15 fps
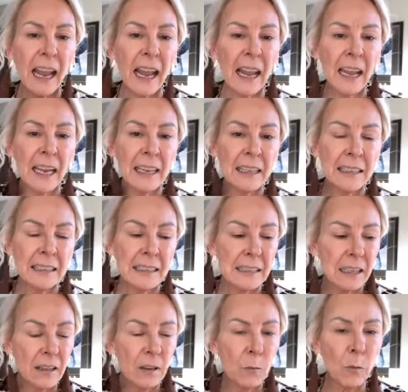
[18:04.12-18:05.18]
and
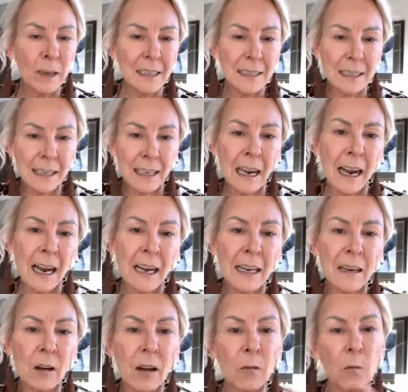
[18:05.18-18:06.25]
the ones that
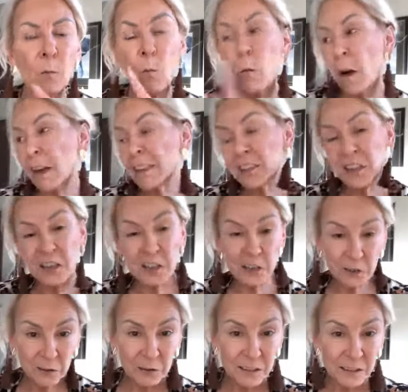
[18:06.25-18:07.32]
i want to
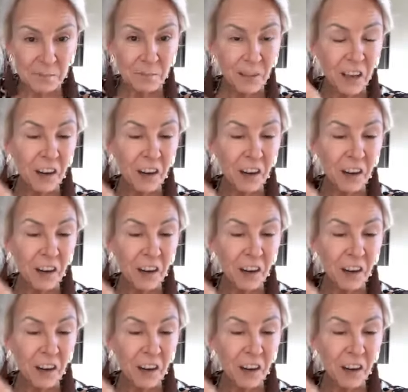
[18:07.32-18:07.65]
use